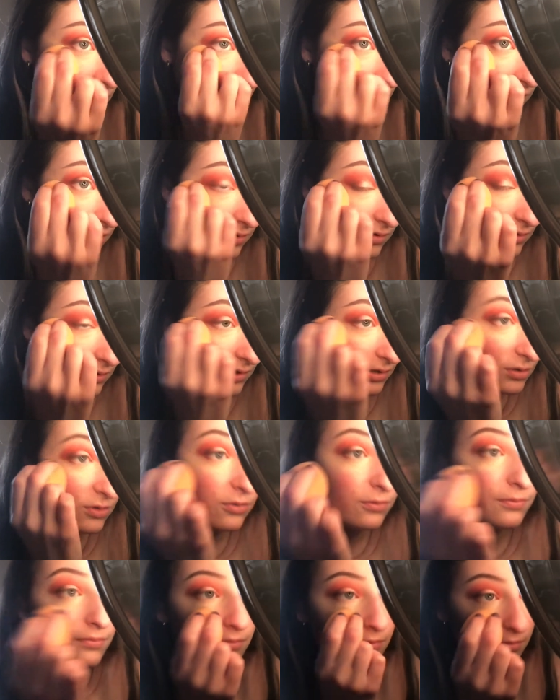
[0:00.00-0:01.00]
a lot.
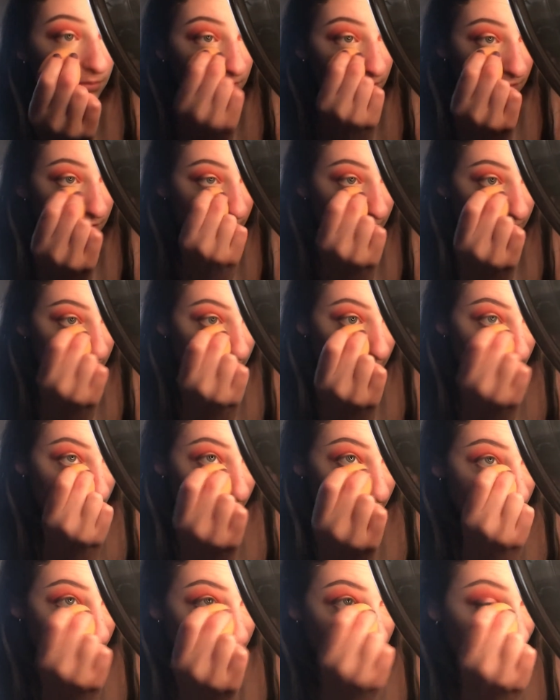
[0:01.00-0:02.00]
So, yes,
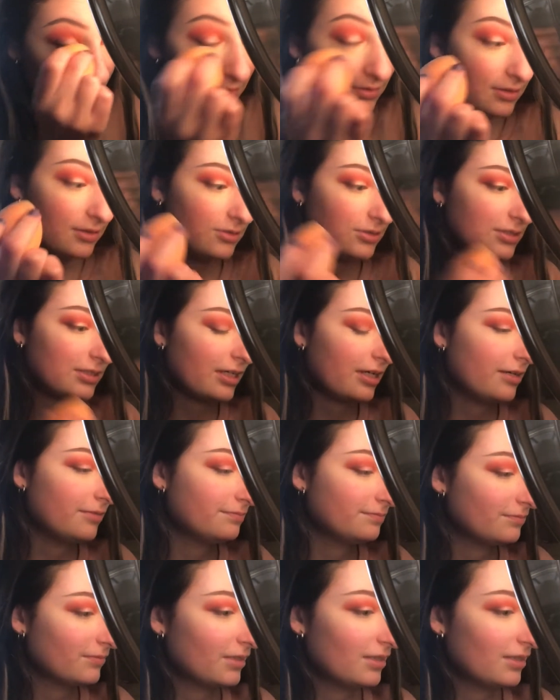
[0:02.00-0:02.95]
there's that.